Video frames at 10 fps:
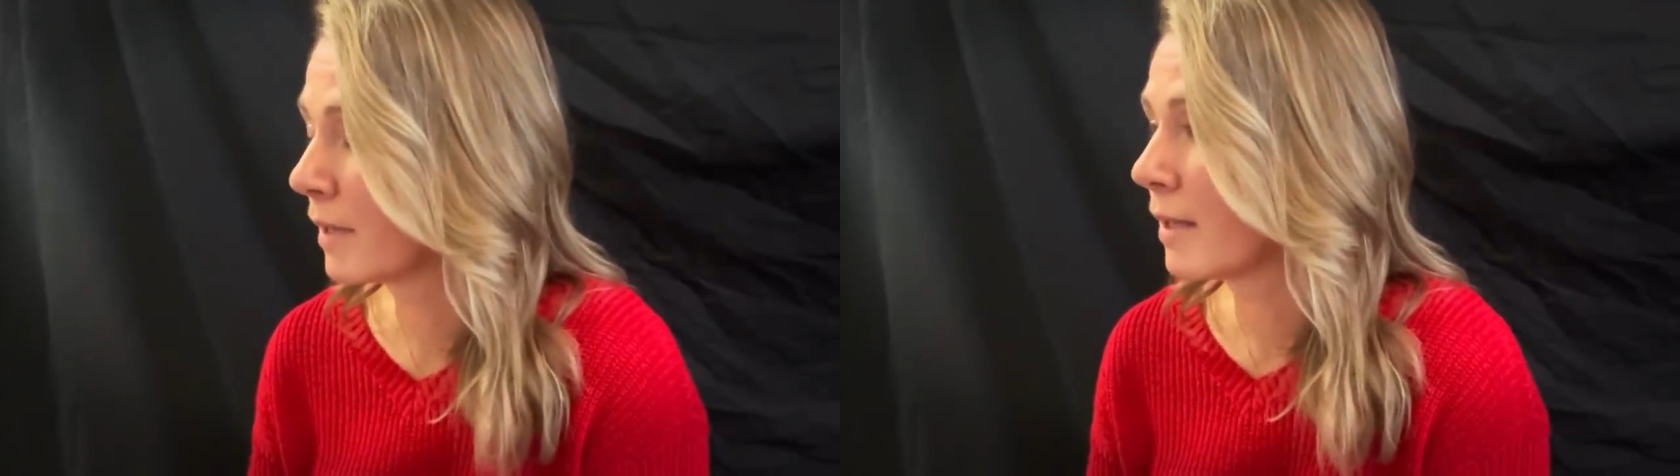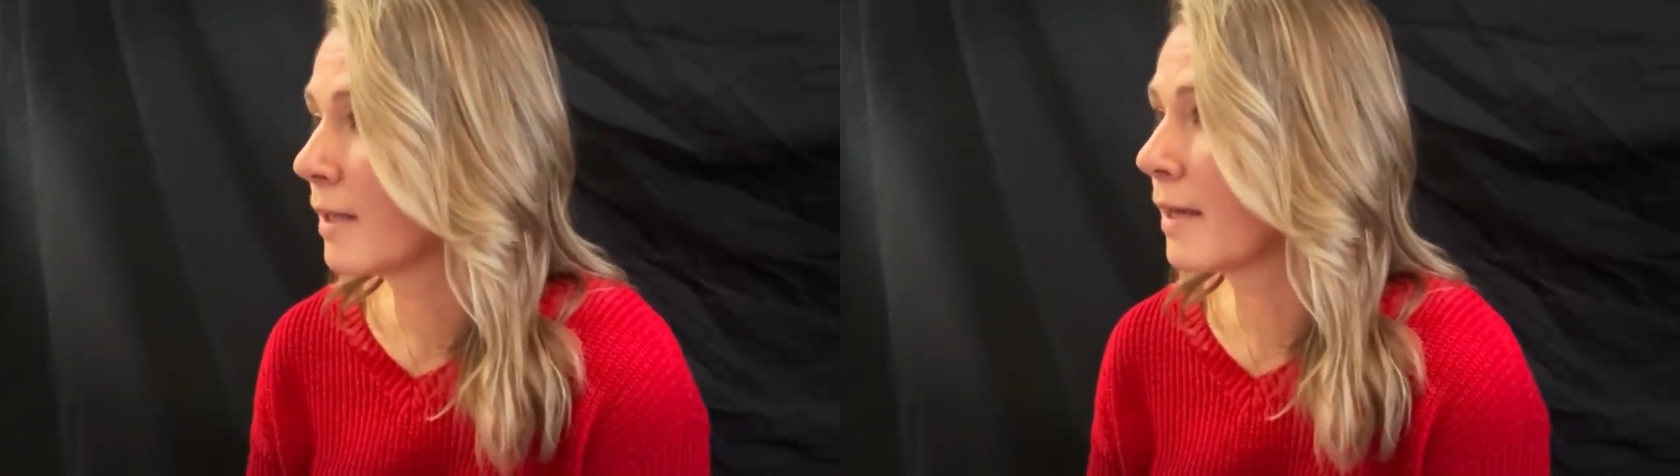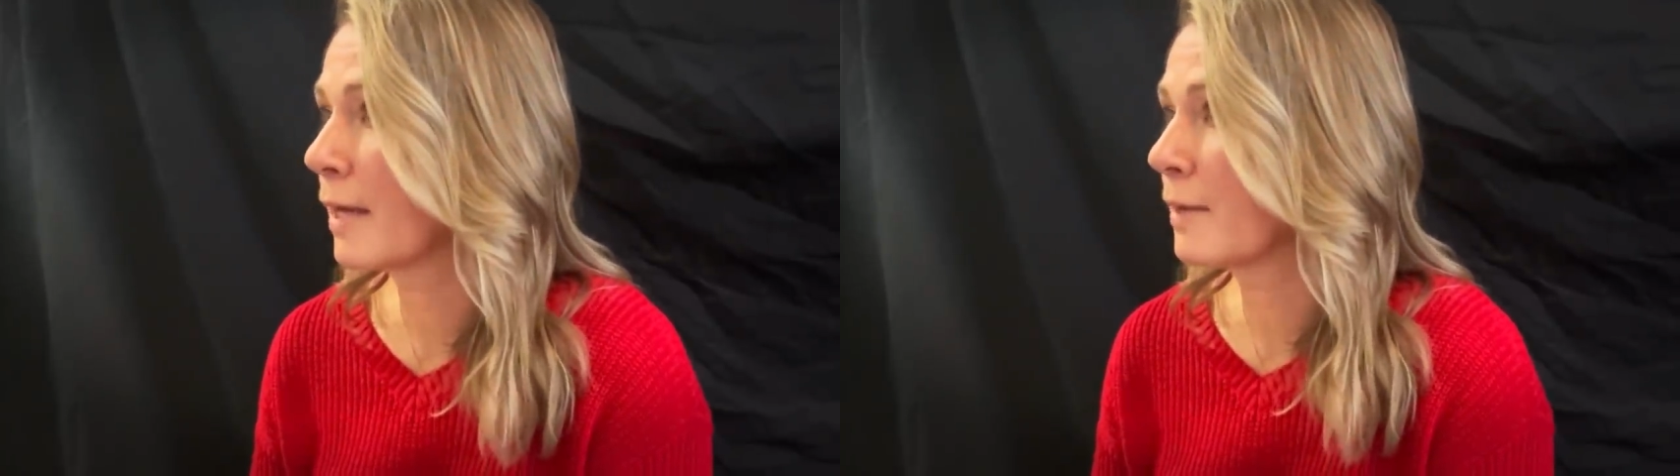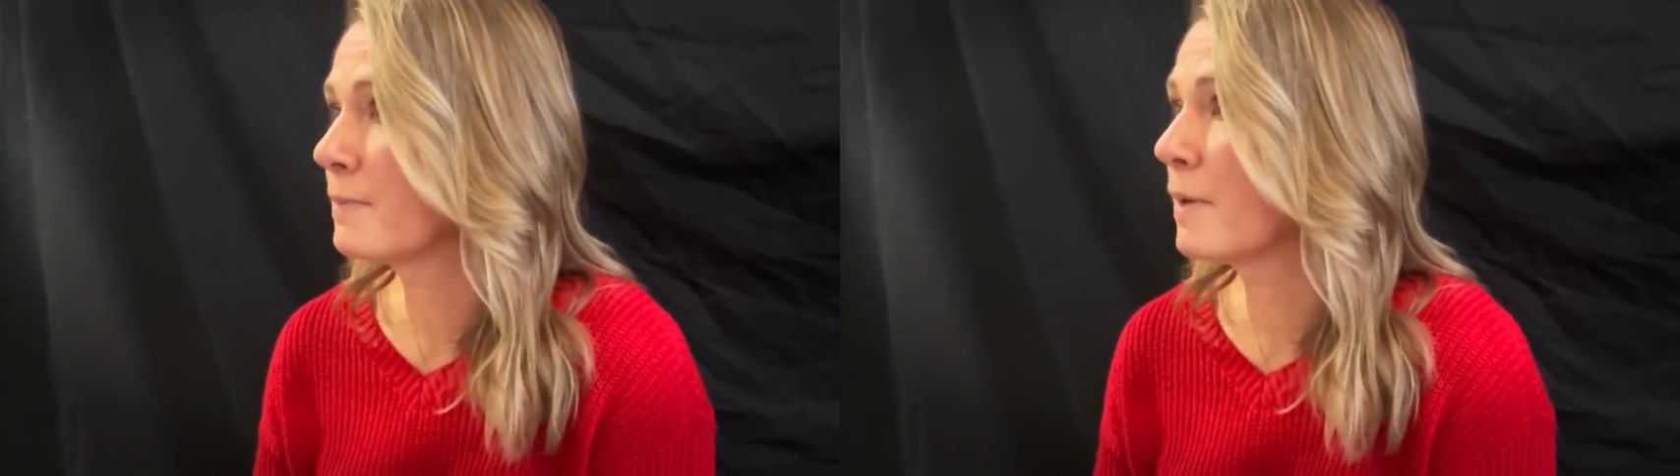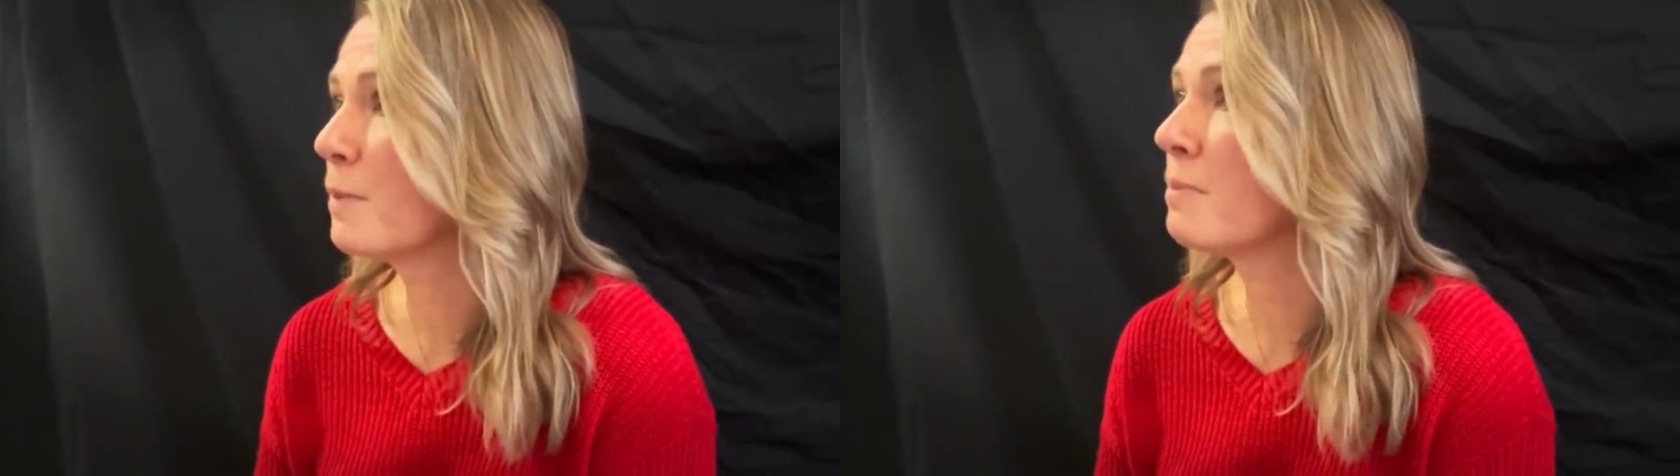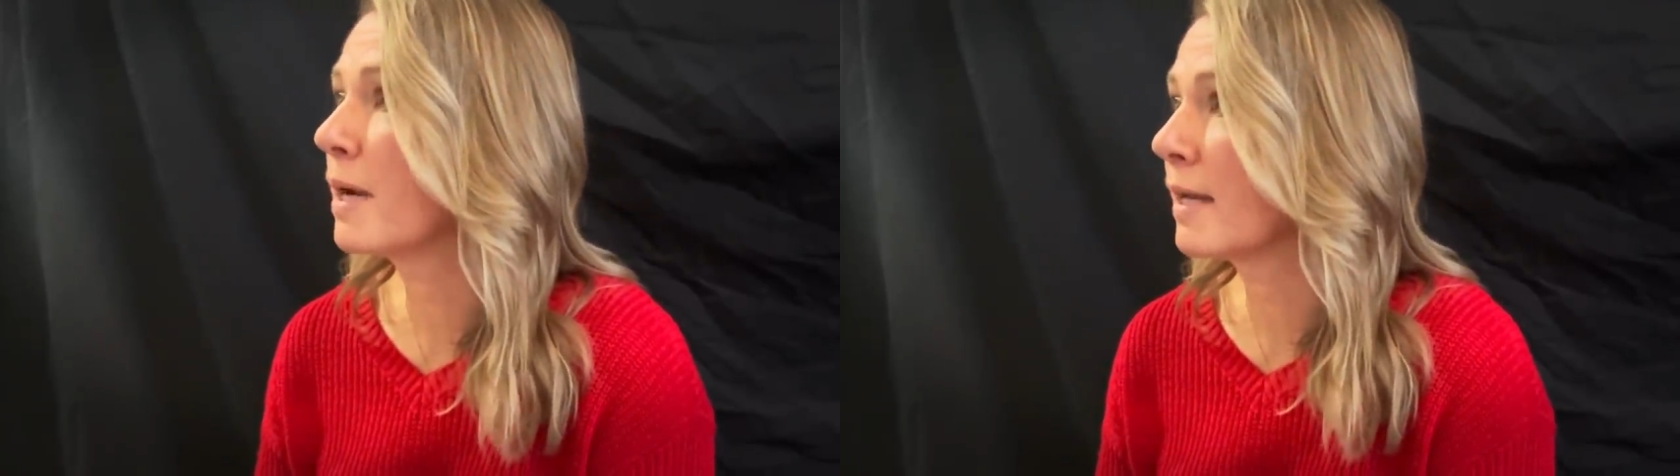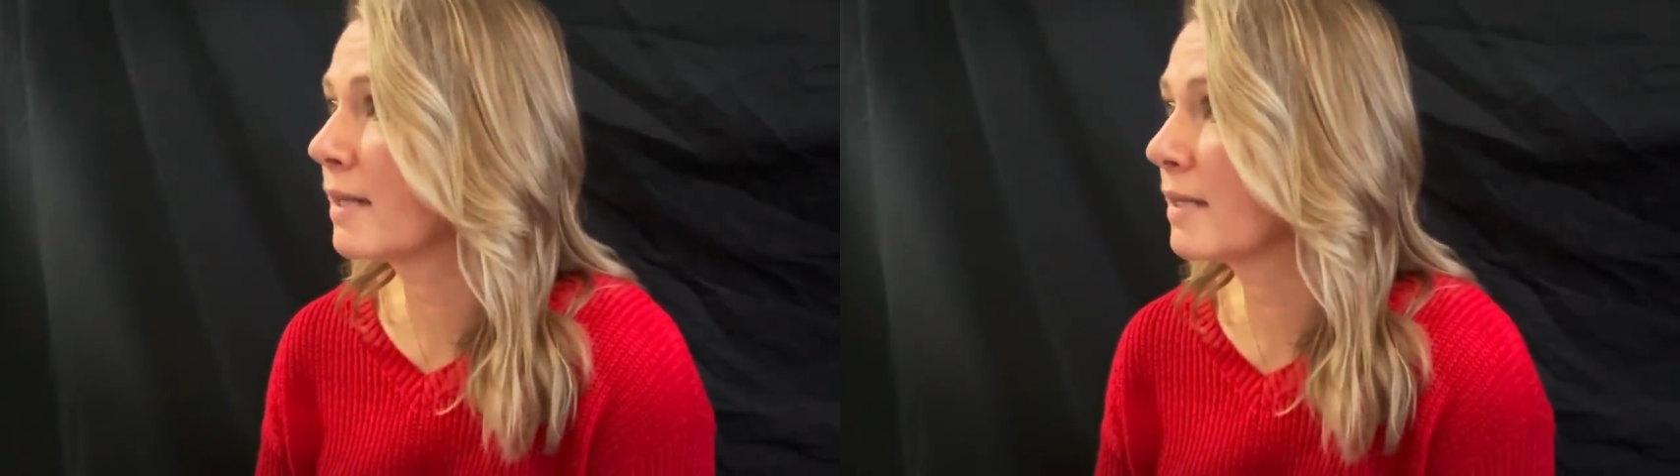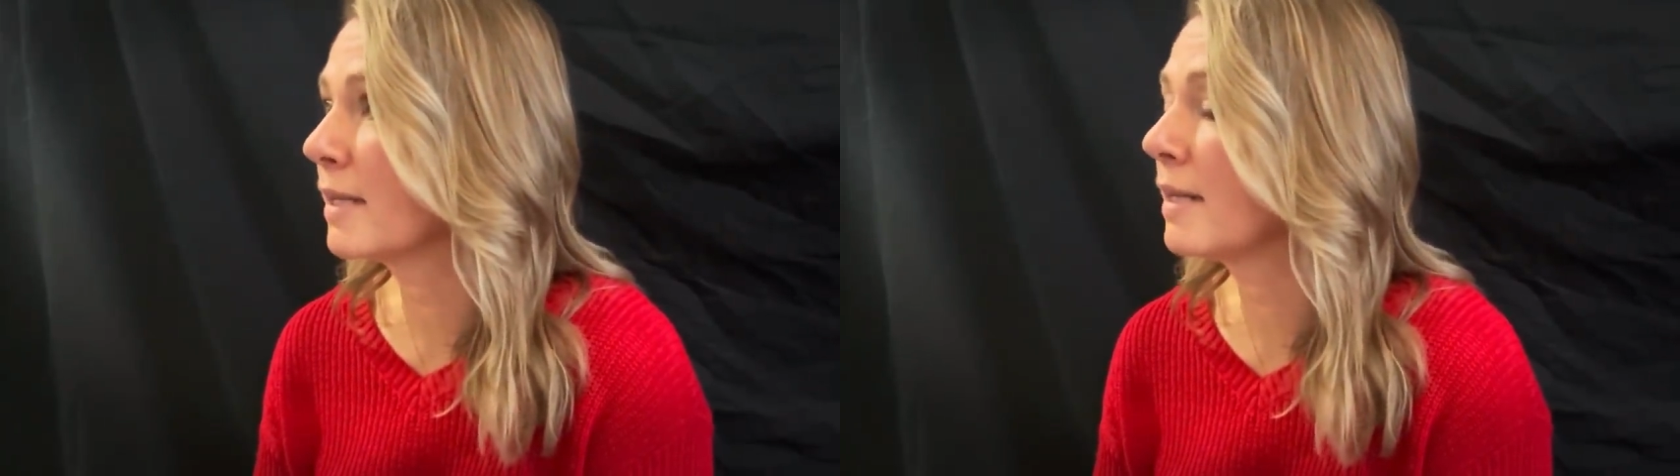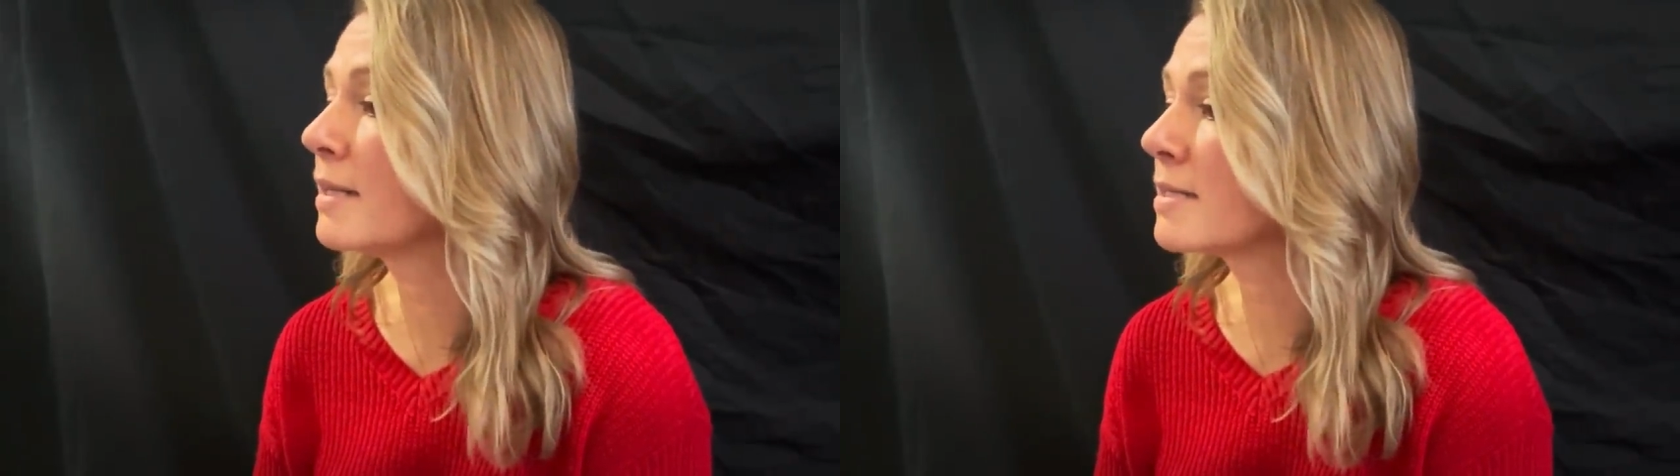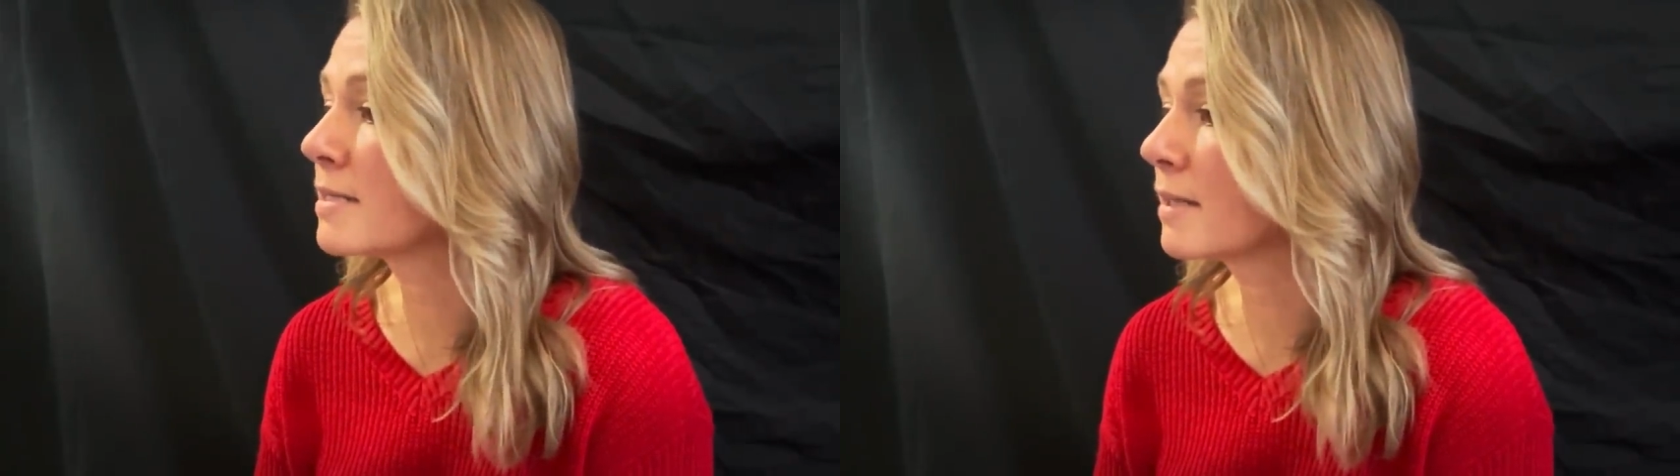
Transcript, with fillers: Um, but it is